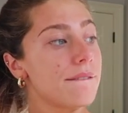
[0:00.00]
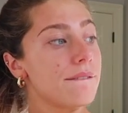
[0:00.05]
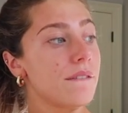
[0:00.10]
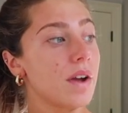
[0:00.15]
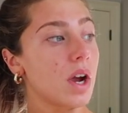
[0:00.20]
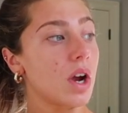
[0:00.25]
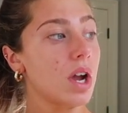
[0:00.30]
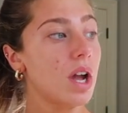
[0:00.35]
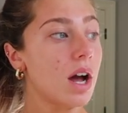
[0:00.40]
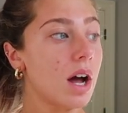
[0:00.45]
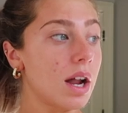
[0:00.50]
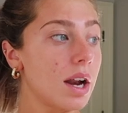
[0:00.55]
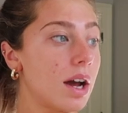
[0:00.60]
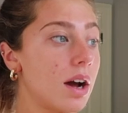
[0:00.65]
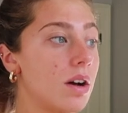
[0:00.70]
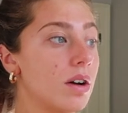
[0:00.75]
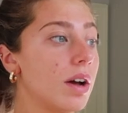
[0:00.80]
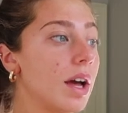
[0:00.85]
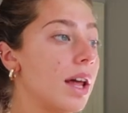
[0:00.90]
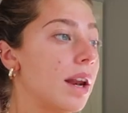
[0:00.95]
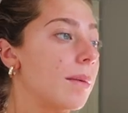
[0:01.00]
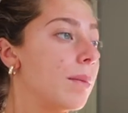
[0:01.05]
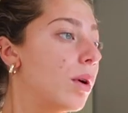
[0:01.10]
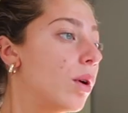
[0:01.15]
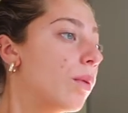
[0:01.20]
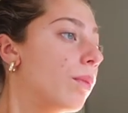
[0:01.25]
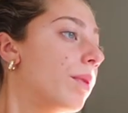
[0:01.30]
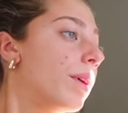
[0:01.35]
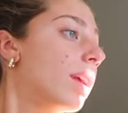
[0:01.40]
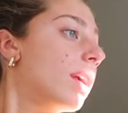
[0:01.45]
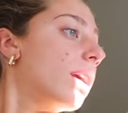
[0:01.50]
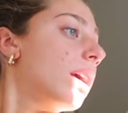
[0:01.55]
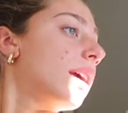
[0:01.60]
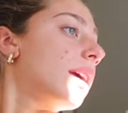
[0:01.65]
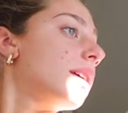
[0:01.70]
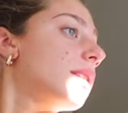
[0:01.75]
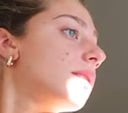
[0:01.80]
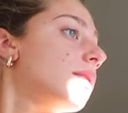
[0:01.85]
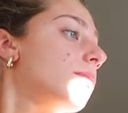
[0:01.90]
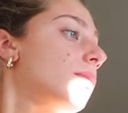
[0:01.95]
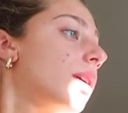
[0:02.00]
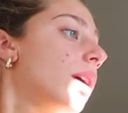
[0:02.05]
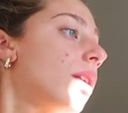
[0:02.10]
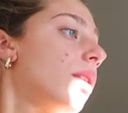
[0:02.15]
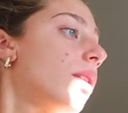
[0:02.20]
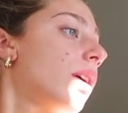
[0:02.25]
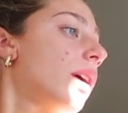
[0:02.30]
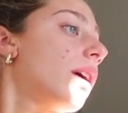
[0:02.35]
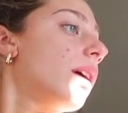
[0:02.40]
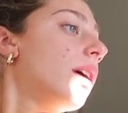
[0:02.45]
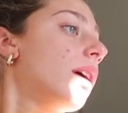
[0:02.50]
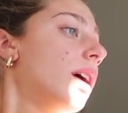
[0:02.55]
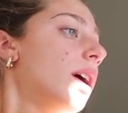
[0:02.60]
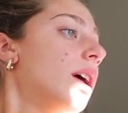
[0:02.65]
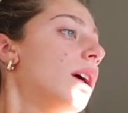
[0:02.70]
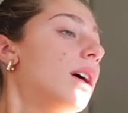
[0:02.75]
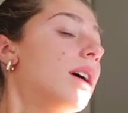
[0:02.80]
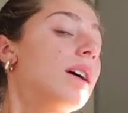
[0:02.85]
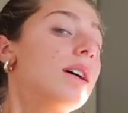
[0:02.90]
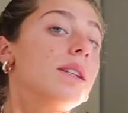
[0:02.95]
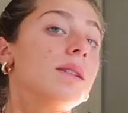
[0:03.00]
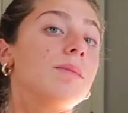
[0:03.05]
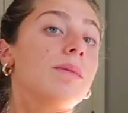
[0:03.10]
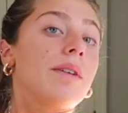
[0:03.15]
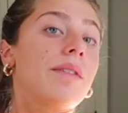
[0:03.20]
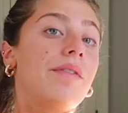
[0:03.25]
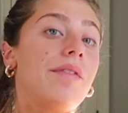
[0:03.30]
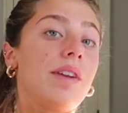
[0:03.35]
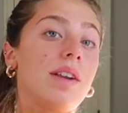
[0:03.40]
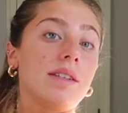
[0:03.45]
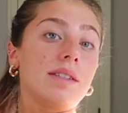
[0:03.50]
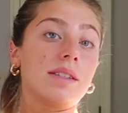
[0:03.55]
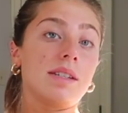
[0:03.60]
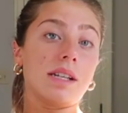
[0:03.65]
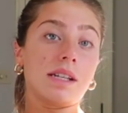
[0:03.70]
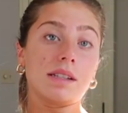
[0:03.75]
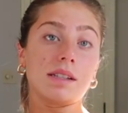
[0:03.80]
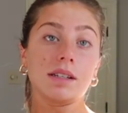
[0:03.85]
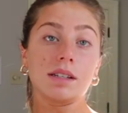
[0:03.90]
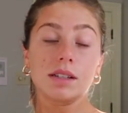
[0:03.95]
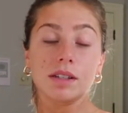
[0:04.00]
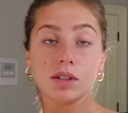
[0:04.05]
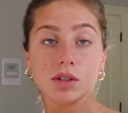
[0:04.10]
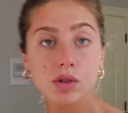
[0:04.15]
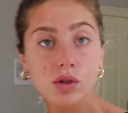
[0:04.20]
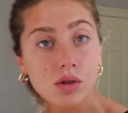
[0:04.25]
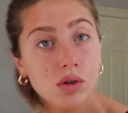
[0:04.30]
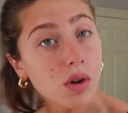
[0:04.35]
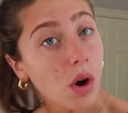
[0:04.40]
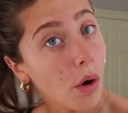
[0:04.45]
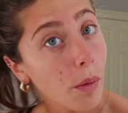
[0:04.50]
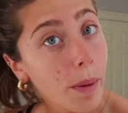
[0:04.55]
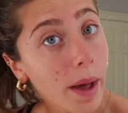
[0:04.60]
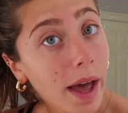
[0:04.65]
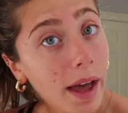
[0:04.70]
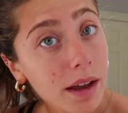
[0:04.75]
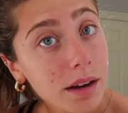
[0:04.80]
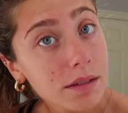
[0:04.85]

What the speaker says: very hot out, and I'm hoping I get some color because my face needs it so bad.